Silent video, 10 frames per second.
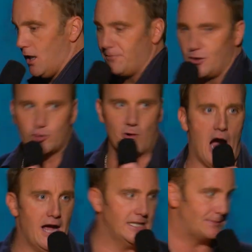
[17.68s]
him to
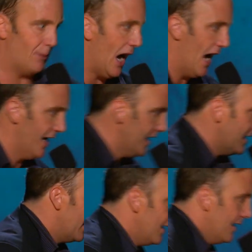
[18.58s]
dry his body.
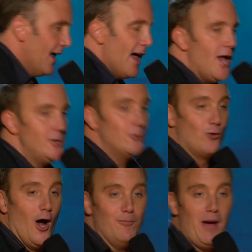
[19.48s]
And you
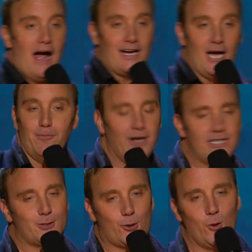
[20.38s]
run back in, but
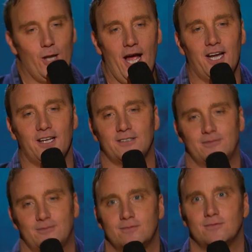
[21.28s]
it's too late.
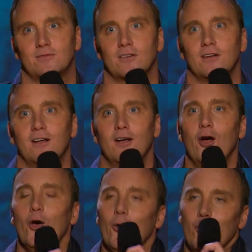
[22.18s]

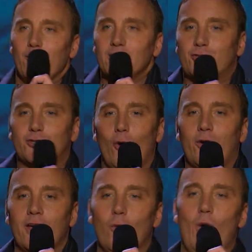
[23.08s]
You have a
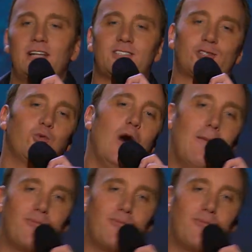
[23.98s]
soaking wet swamp